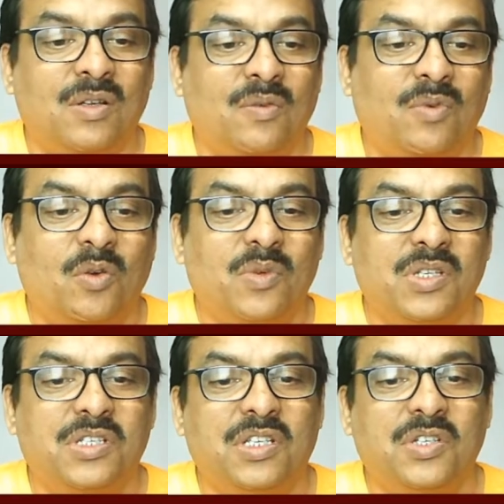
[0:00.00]
for
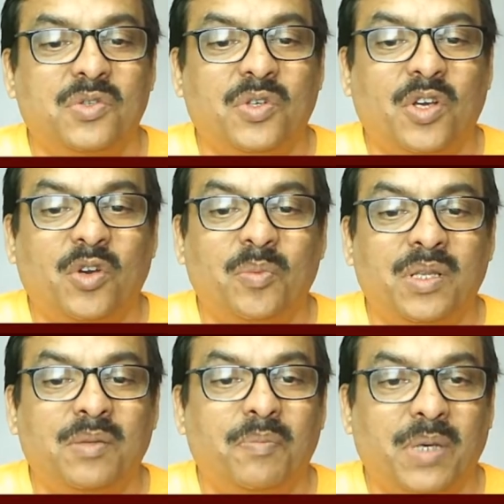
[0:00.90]
which he should have
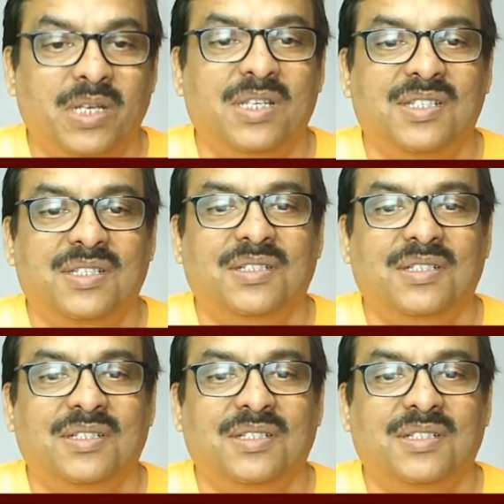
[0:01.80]
been punished,